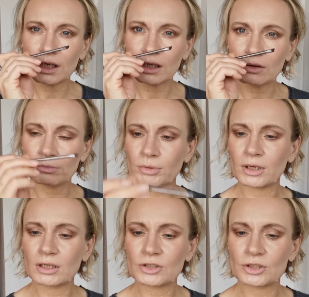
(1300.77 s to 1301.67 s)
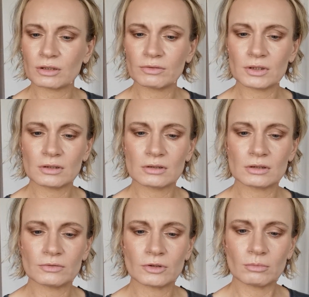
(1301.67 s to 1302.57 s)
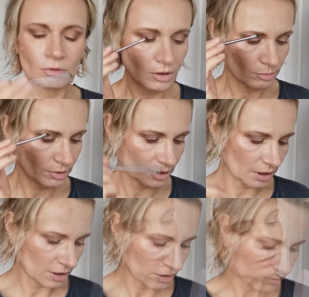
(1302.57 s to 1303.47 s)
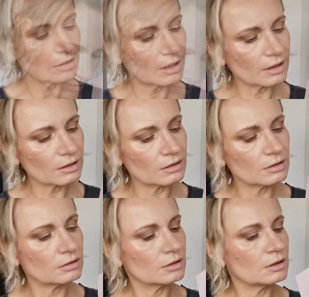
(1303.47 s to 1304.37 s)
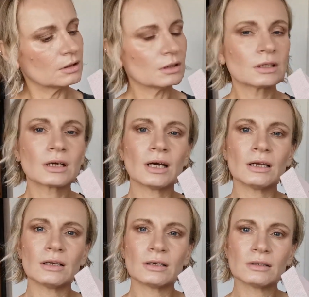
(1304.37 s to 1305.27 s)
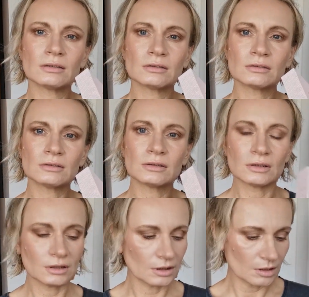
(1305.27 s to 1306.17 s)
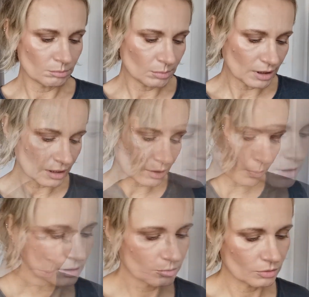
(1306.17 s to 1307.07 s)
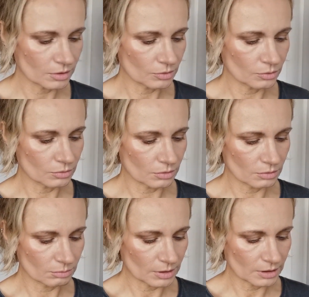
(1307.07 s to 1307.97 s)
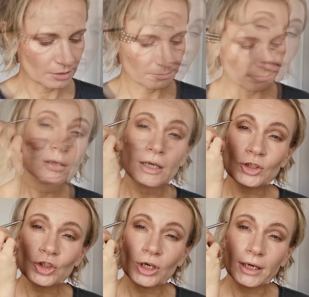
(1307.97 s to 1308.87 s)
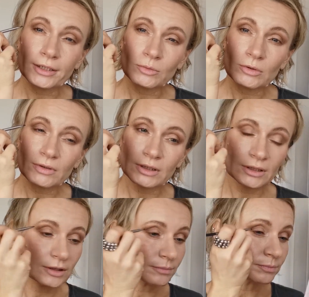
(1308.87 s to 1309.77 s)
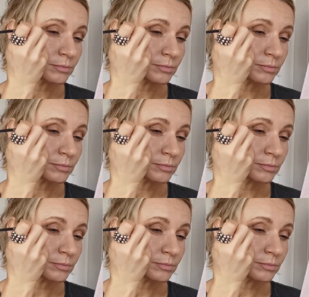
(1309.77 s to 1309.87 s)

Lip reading: angle brush. I think this is from Urban Decay, dark color, black, and I'm gonna do on my lash line with it.